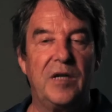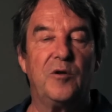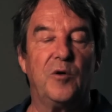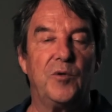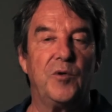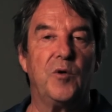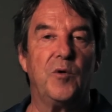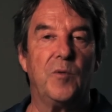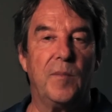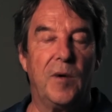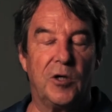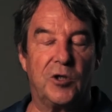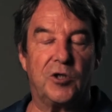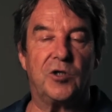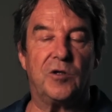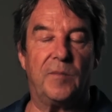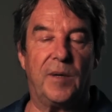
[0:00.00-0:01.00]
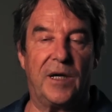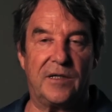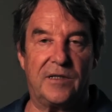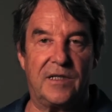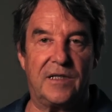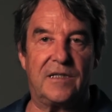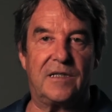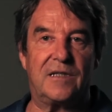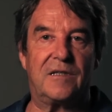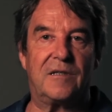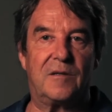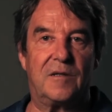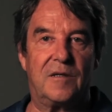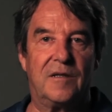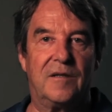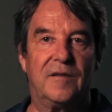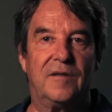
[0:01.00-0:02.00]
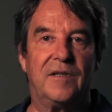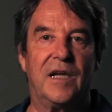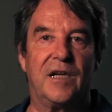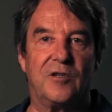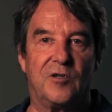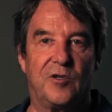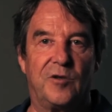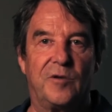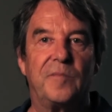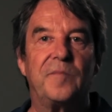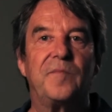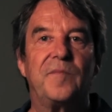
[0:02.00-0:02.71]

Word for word: don't know much about this danger.